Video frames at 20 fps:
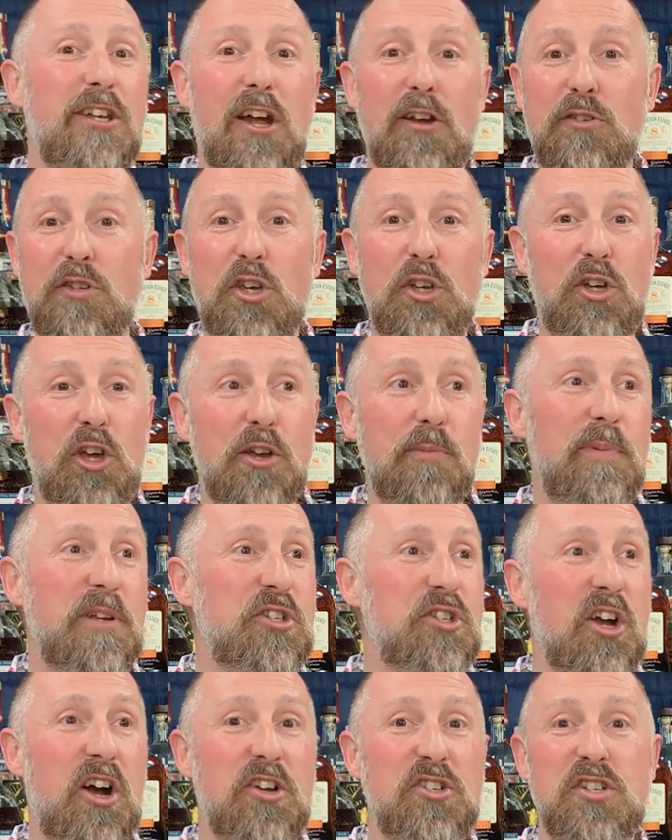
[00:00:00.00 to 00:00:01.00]
You know, you
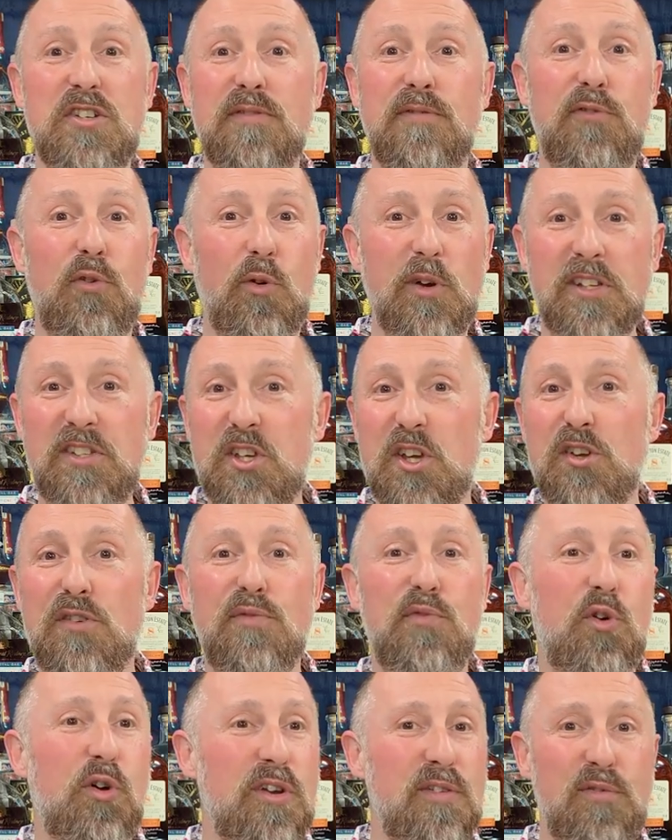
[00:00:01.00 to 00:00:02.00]
could be charging
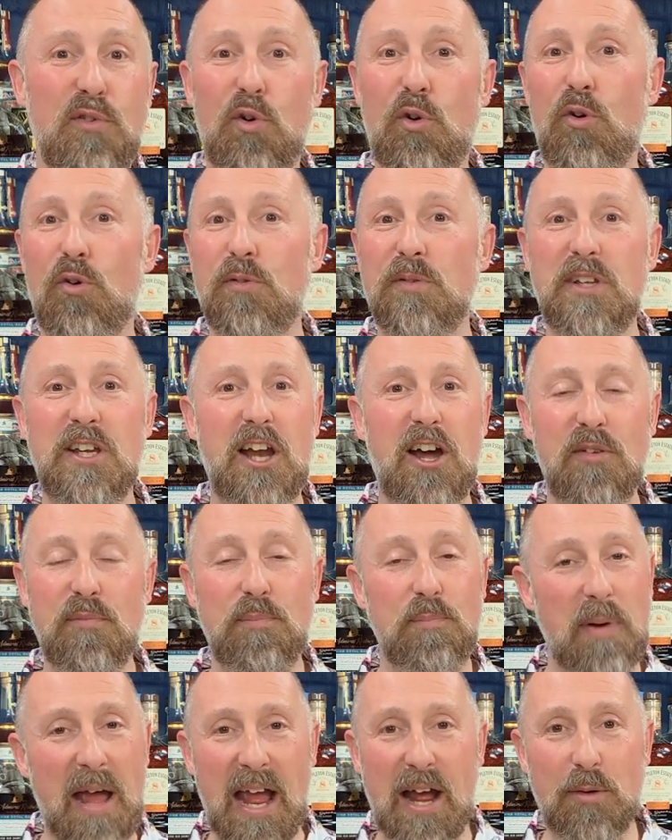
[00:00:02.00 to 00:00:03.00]
42, 44, you
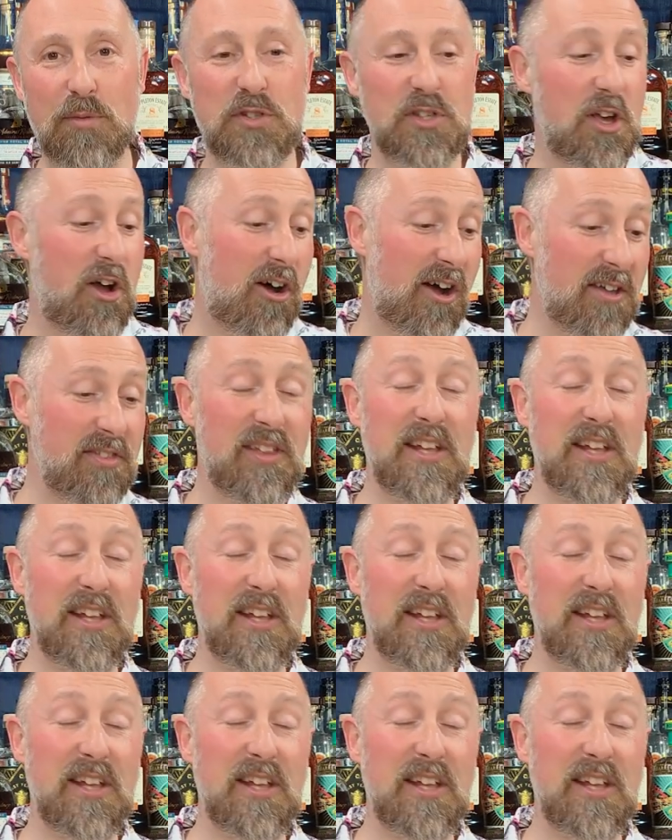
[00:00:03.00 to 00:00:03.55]
know, pounds.